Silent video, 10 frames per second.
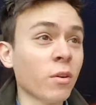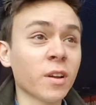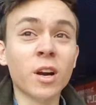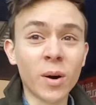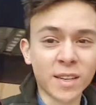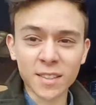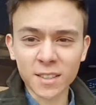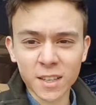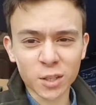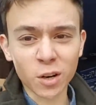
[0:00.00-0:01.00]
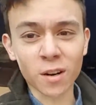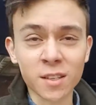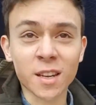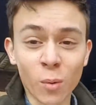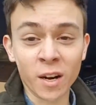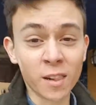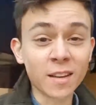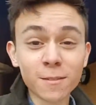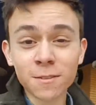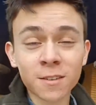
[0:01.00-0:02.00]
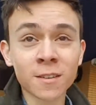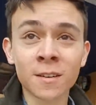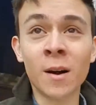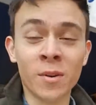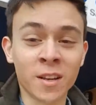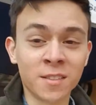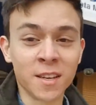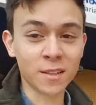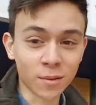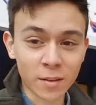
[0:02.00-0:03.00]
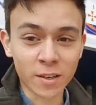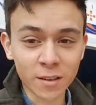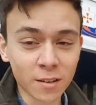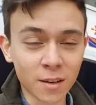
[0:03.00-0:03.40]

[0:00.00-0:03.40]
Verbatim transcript: no, I didn't touch that shark because I want to live. I want to continue living.